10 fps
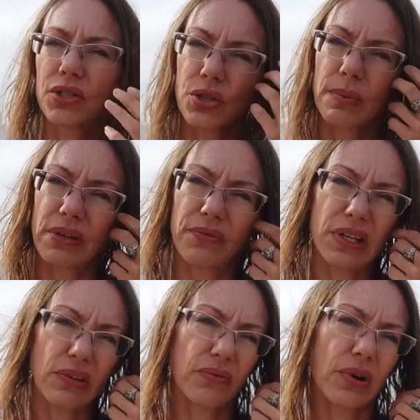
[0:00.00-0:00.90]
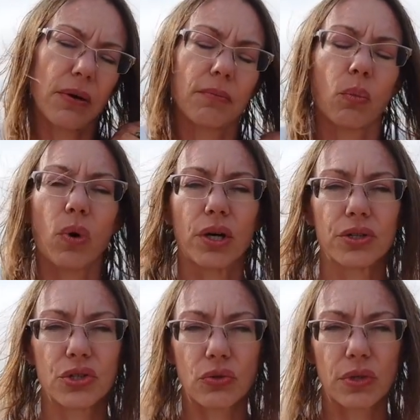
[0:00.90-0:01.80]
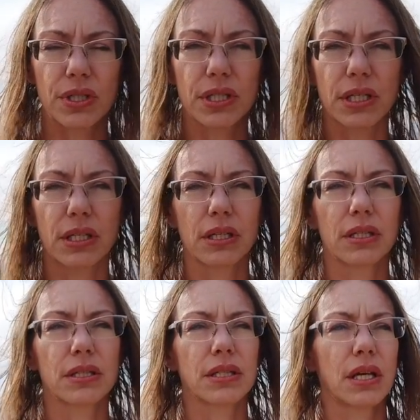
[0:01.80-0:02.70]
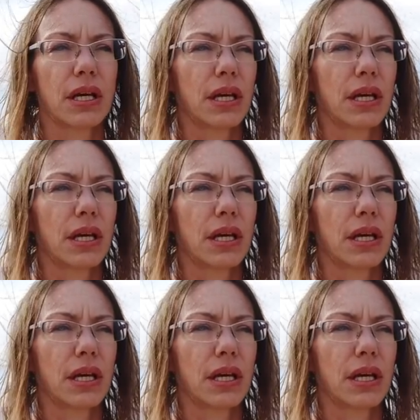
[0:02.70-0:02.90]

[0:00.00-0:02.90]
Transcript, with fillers: so many feet from water sources.